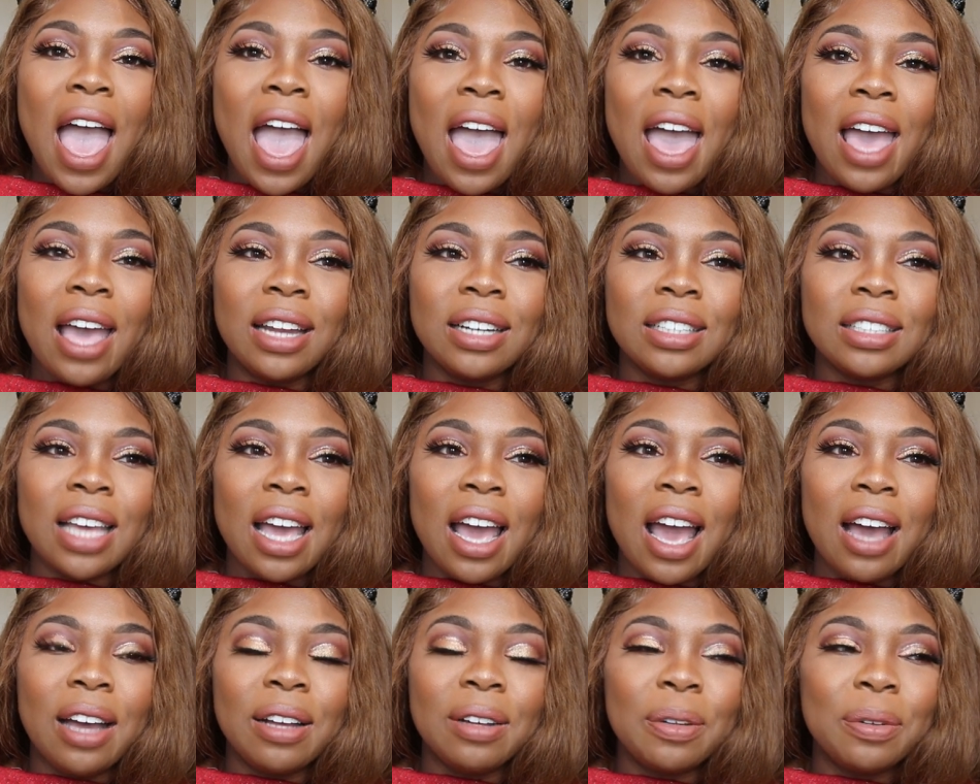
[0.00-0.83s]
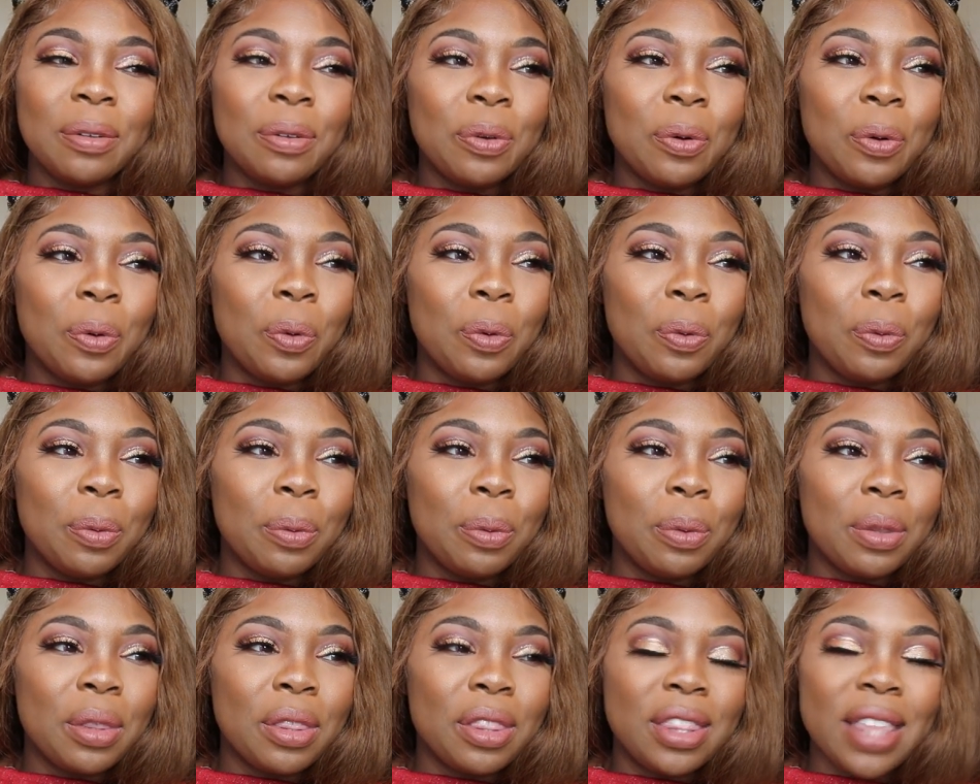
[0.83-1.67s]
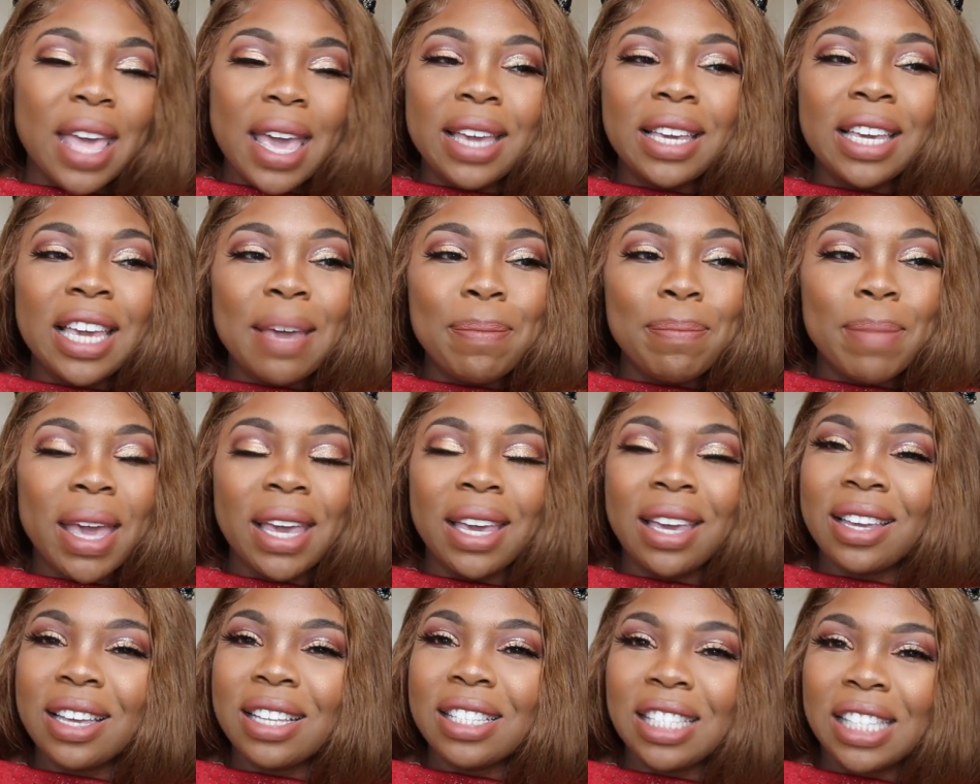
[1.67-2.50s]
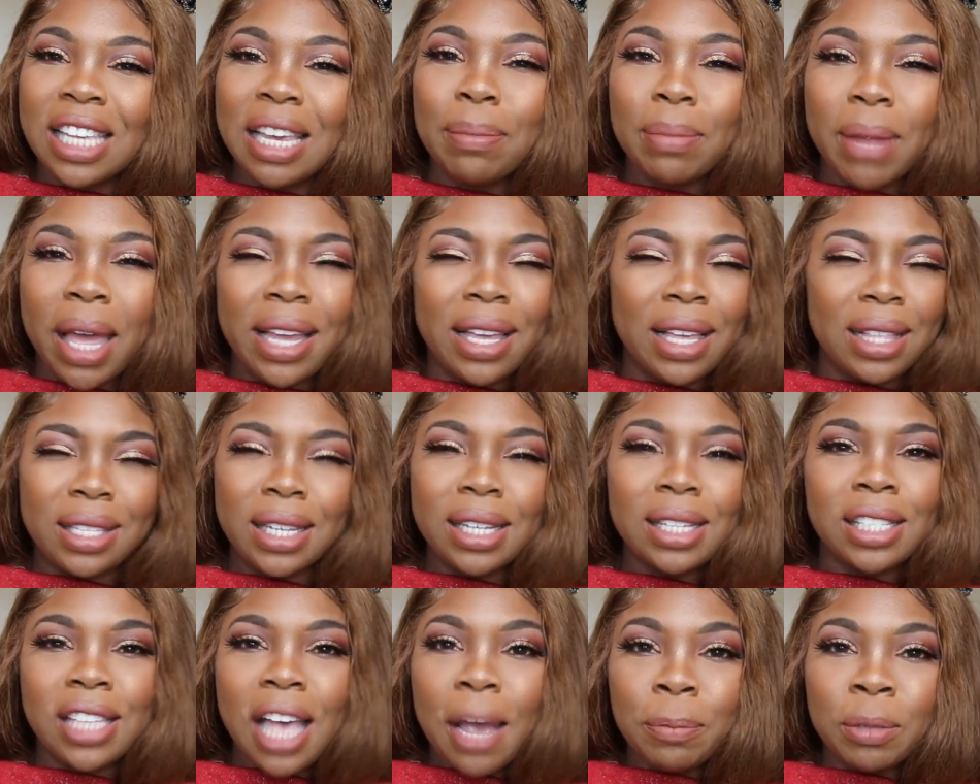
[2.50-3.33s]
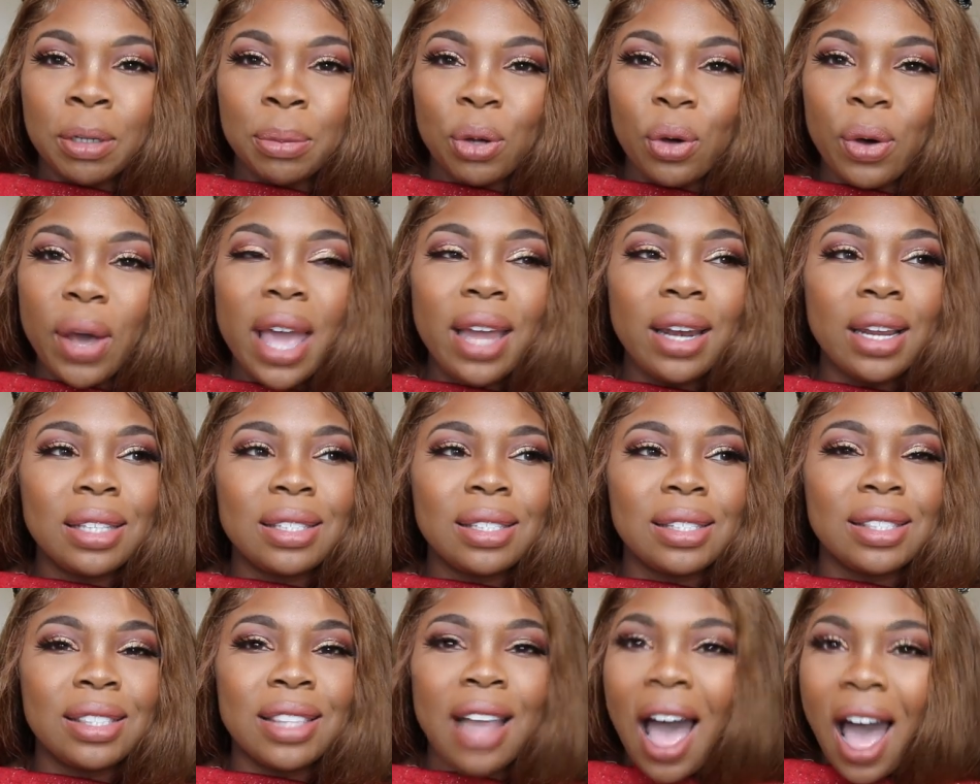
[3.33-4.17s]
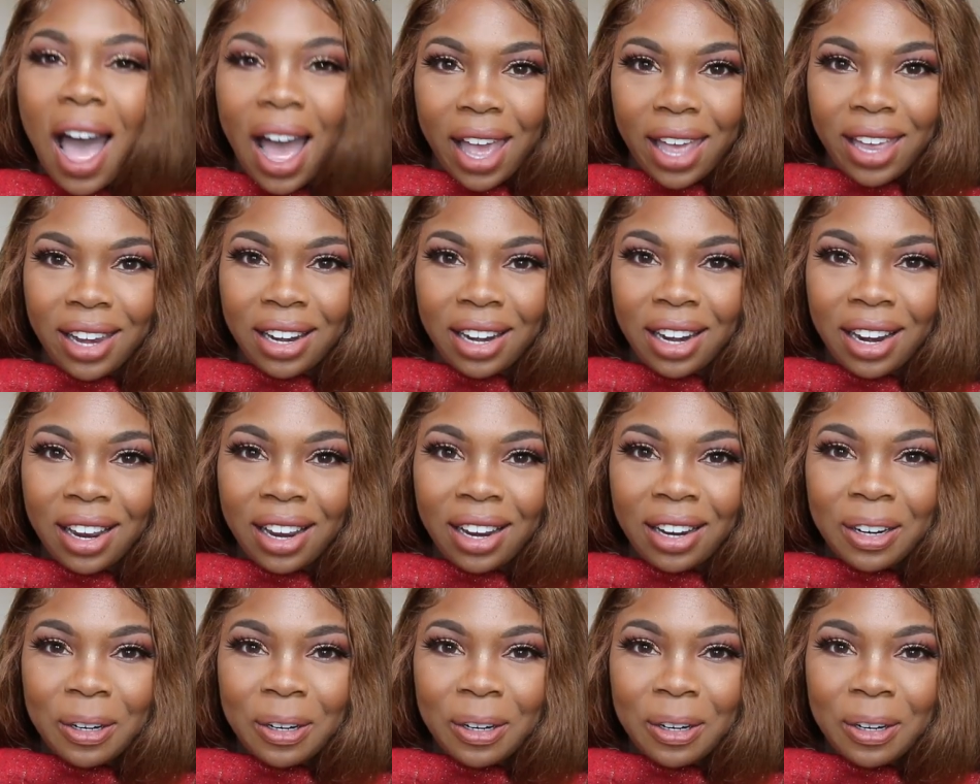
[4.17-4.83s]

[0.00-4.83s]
and they keep making it seem like it's acceptable, and it's not.